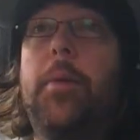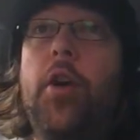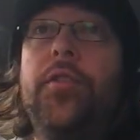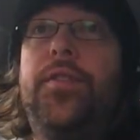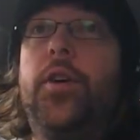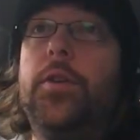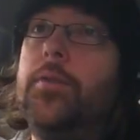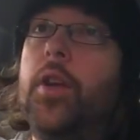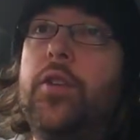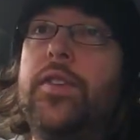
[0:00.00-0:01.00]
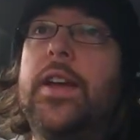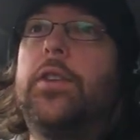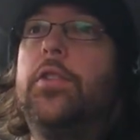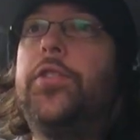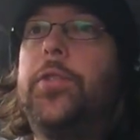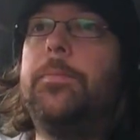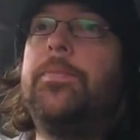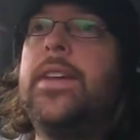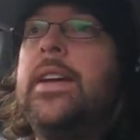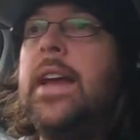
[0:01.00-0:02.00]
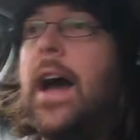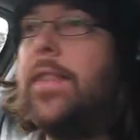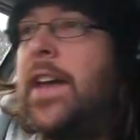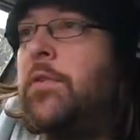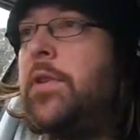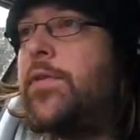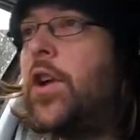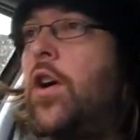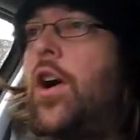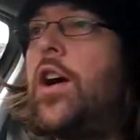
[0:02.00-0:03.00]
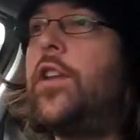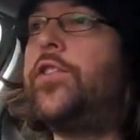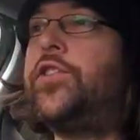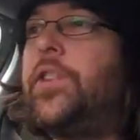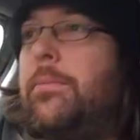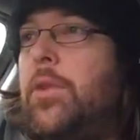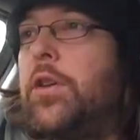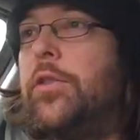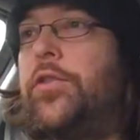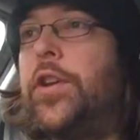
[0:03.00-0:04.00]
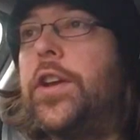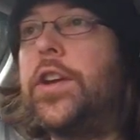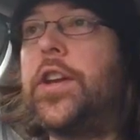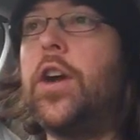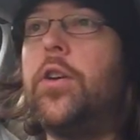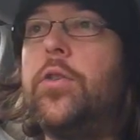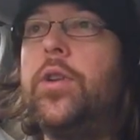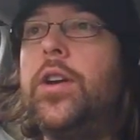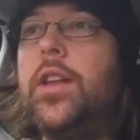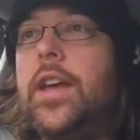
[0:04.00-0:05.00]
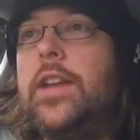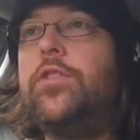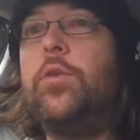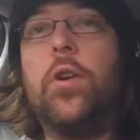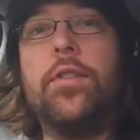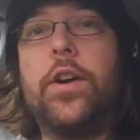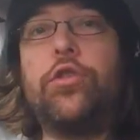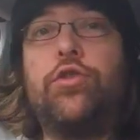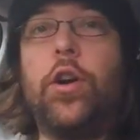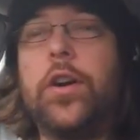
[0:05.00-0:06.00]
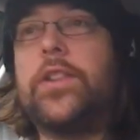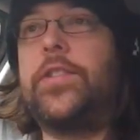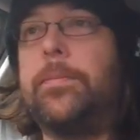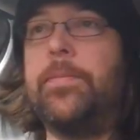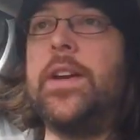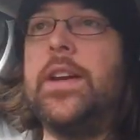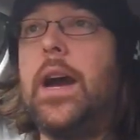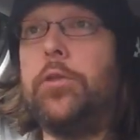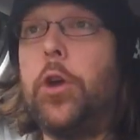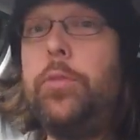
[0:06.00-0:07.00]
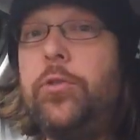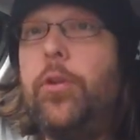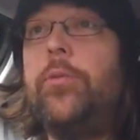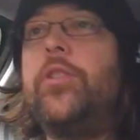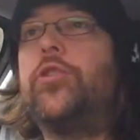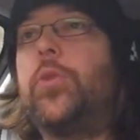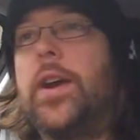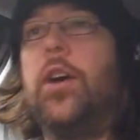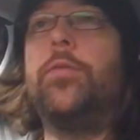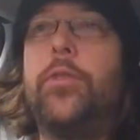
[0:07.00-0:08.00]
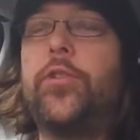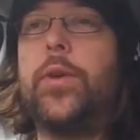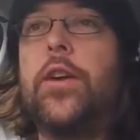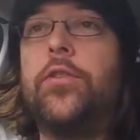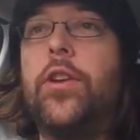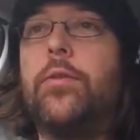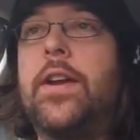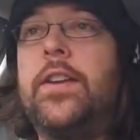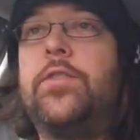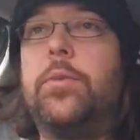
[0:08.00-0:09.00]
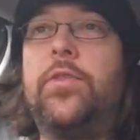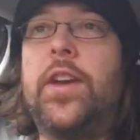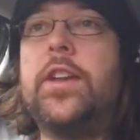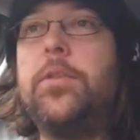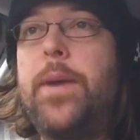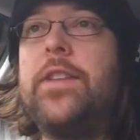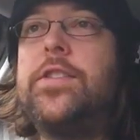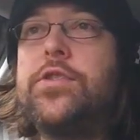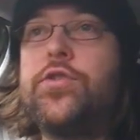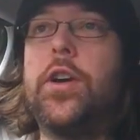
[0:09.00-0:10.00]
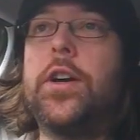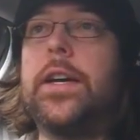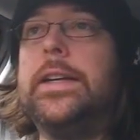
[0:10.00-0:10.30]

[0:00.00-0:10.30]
on foot, no vehicles. And then we've got some models that are going to go into one of our trucks. I was hoping to put them in the Squiggoth, but the Squiggoth's not ready, so we've taken the painted truck